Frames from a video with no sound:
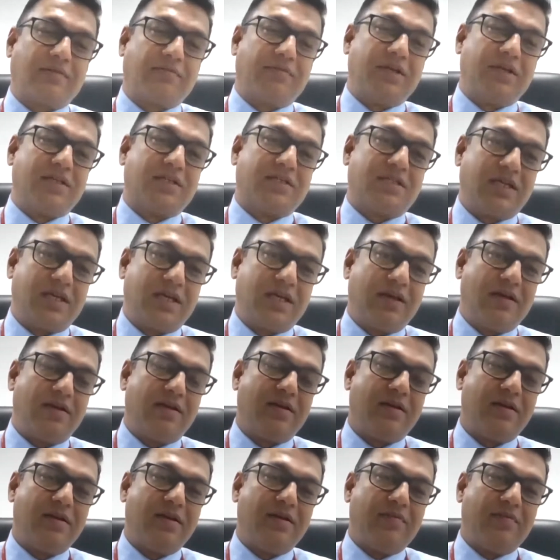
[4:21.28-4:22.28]
we see,
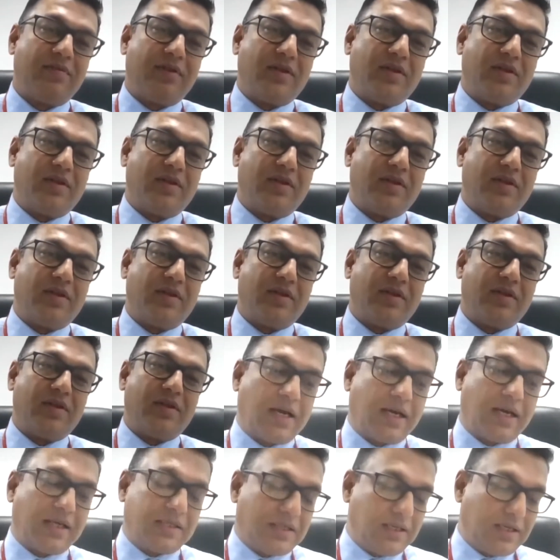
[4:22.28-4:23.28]
which
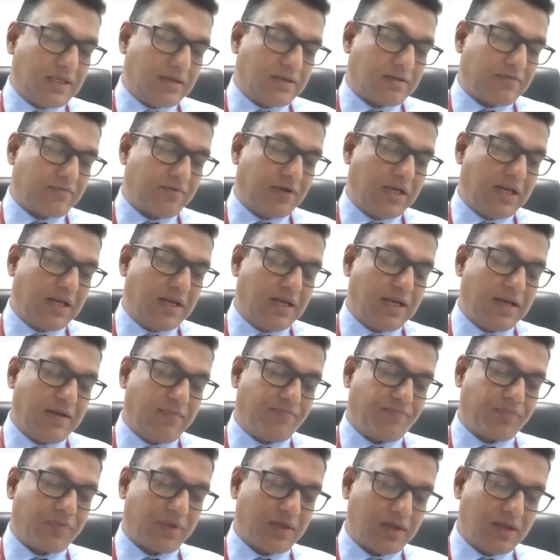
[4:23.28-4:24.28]
will, I think, will
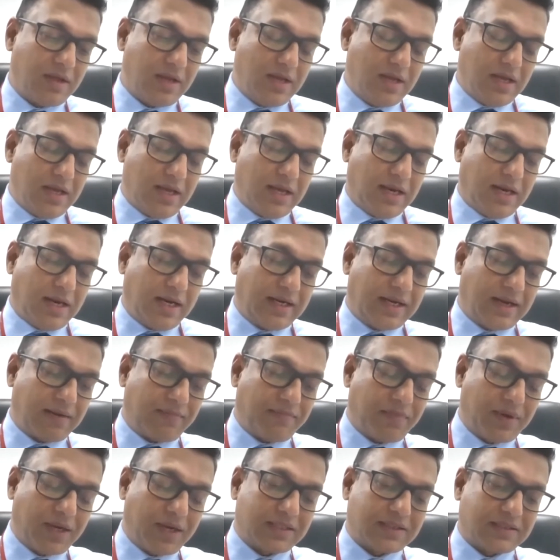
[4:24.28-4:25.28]
um, end
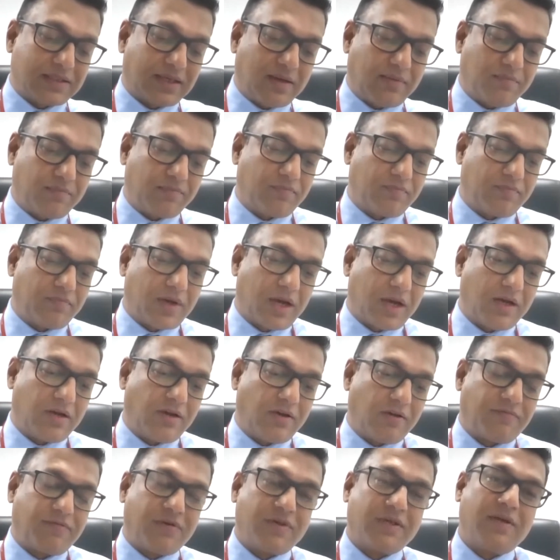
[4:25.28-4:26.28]
up as some
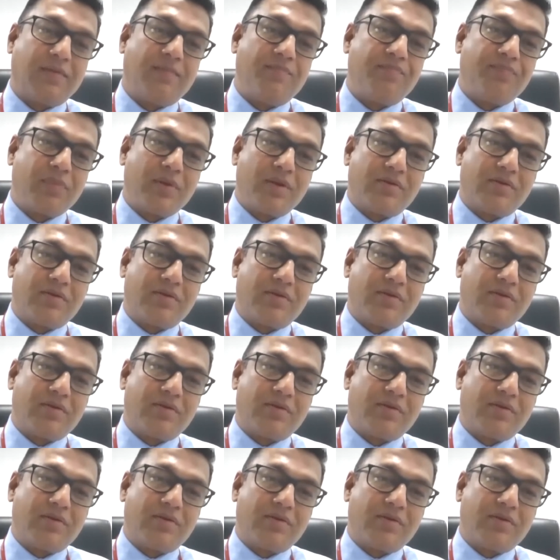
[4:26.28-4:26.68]
kind of a